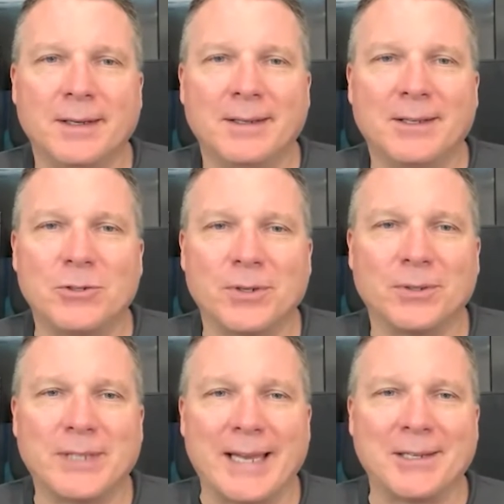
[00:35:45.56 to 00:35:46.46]
to drill
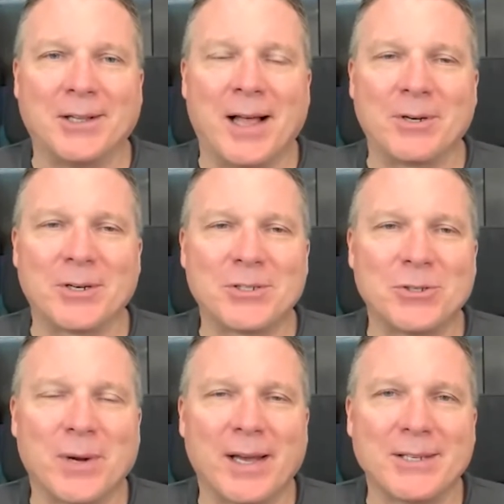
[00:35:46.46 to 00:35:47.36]
10 kilometers
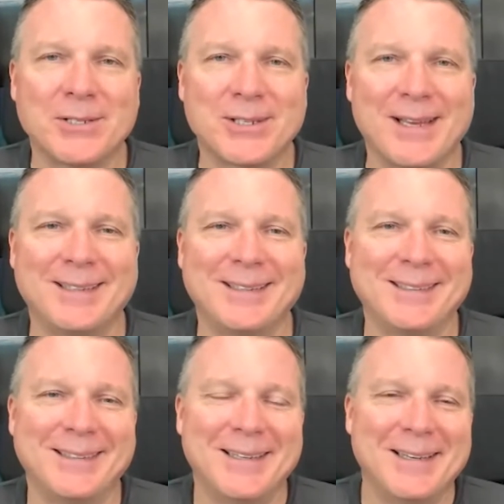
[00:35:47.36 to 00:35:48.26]
through ice.
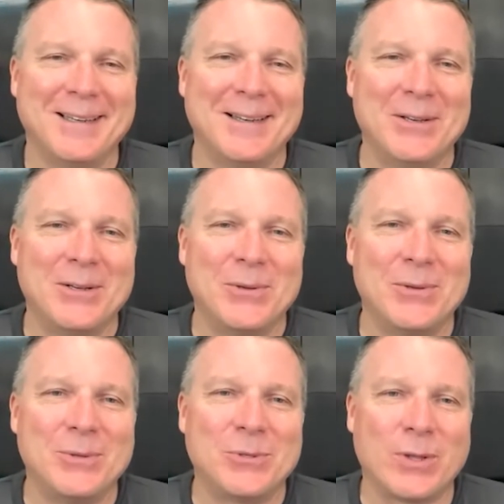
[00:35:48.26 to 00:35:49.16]

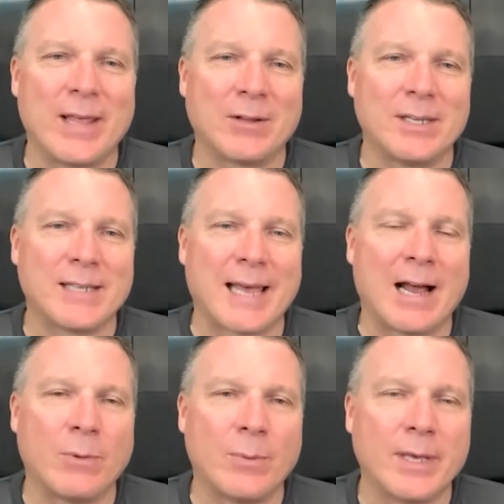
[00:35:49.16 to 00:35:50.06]
So is that
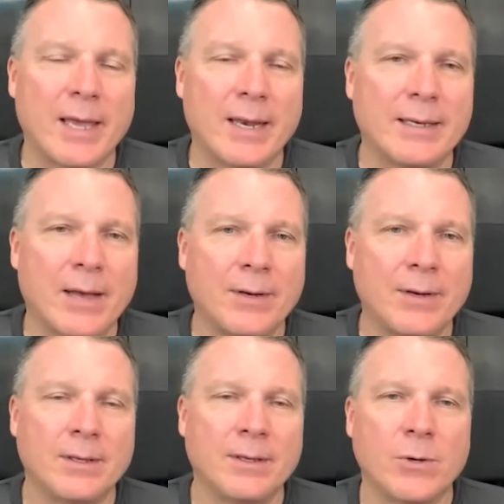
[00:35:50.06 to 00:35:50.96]
how we would get it down
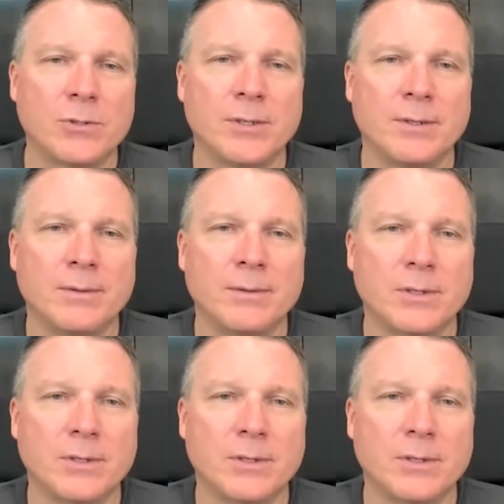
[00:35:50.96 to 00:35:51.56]
in the ocean?